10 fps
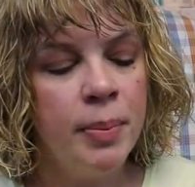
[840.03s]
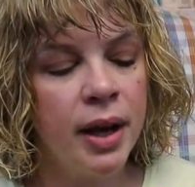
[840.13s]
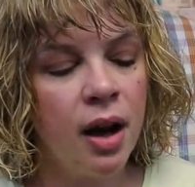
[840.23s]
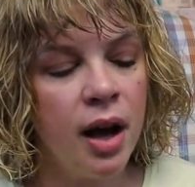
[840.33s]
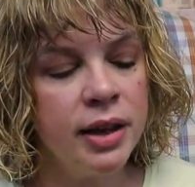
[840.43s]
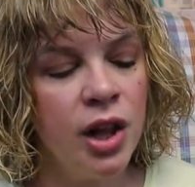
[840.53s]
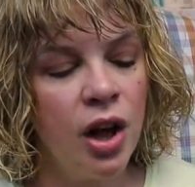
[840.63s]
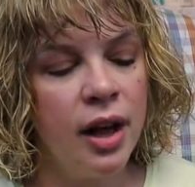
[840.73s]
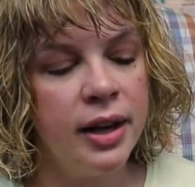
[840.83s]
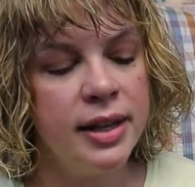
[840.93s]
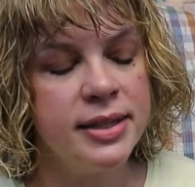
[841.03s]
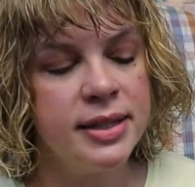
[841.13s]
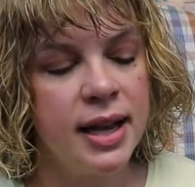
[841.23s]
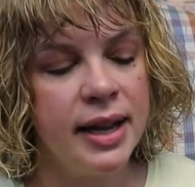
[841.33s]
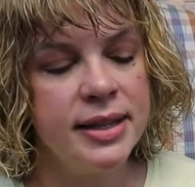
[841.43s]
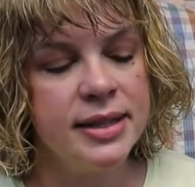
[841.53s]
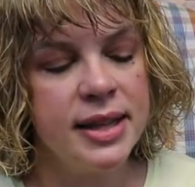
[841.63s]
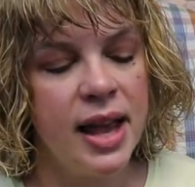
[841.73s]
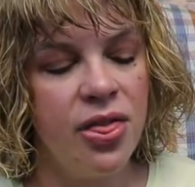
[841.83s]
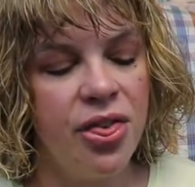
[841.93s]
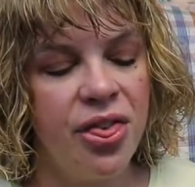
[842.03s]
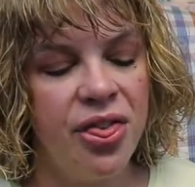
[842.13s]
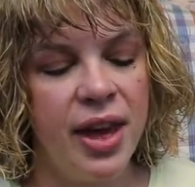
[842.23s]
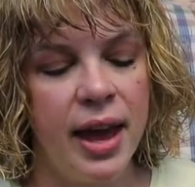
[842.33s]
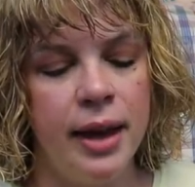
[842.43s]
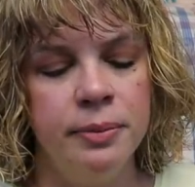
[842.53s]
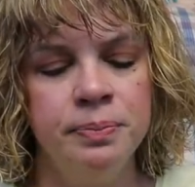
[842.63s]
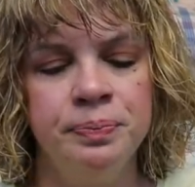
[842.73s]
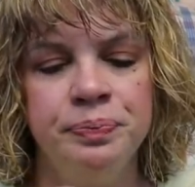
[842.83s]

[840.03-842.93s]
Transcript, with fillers: But cotton lawn is nice and thin.